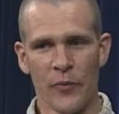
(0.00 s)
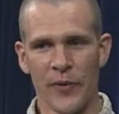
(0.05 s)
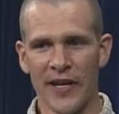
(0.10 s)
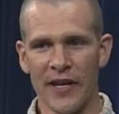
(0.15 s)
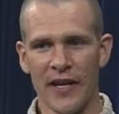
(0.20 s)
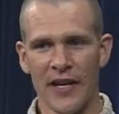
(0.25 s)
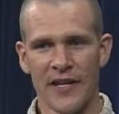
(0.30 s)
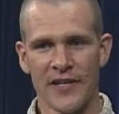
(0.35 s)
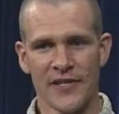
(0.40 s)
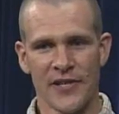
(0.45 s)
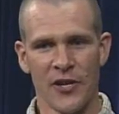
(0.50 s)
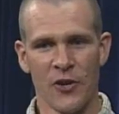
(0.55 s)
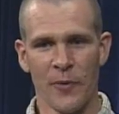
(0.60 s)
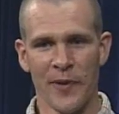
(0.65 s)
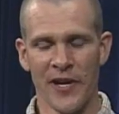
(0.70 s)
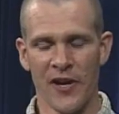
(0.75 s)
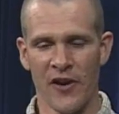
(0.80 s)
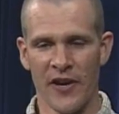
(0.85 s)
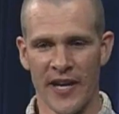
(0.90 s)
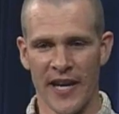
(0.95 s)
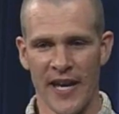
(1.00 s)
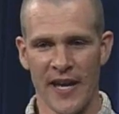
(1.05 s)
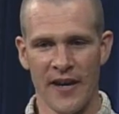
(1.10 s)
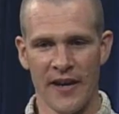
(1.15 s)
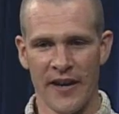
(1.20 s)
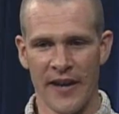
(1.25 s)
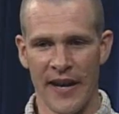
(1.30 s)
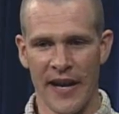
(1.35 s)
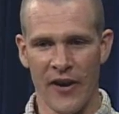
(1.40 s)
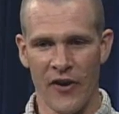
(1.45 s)
realize here we are again
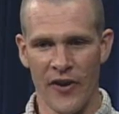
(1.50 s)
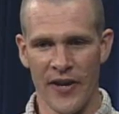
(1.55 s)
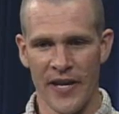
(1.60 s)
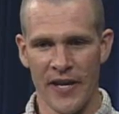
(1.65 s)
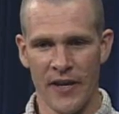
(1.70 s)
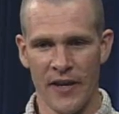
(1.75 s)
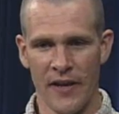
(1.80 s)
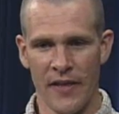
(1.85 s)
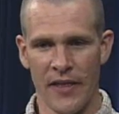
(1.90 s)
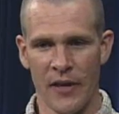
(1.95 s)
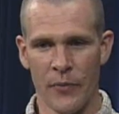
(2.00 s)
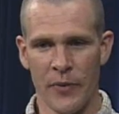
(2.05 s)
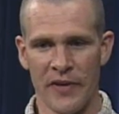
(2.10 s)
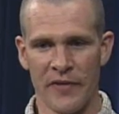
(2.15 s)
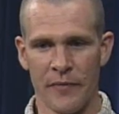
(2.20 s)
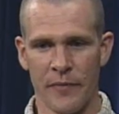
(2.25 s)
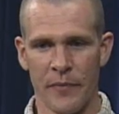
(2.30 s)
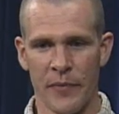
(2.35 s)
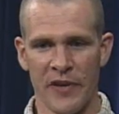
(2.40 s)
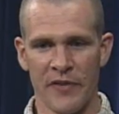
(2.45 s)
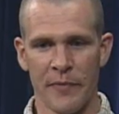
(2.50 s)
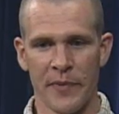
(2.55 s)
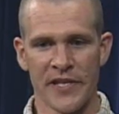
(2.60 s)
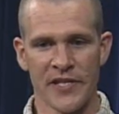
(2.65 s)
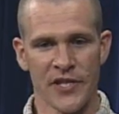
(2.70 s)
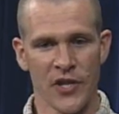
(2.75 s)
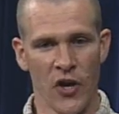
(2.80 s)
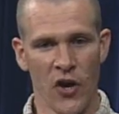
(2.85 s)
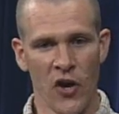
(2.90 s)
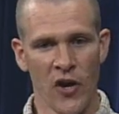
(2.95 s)
in an area that we've
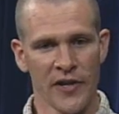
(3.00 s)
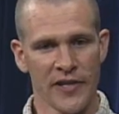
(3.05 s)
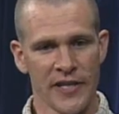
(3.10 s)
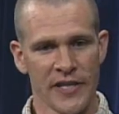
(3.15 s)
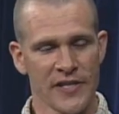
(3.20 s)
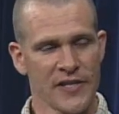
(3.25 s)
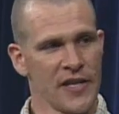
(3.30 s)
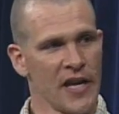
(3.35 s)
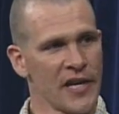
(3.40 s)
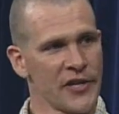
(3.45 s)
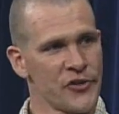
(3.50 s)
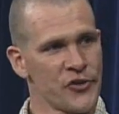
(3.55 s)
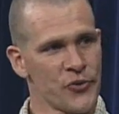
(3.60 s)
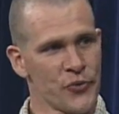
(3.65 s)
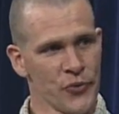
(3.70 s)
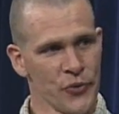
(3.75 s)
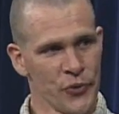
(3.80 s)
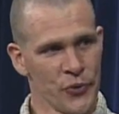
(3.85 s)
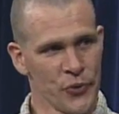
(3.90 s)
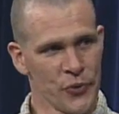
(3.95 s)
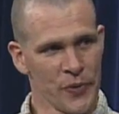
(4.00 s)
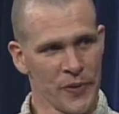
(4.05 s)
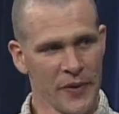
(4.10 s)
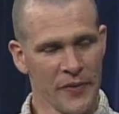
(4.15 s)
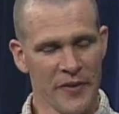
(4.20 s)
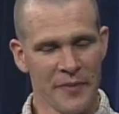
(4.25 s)
been taught is not true.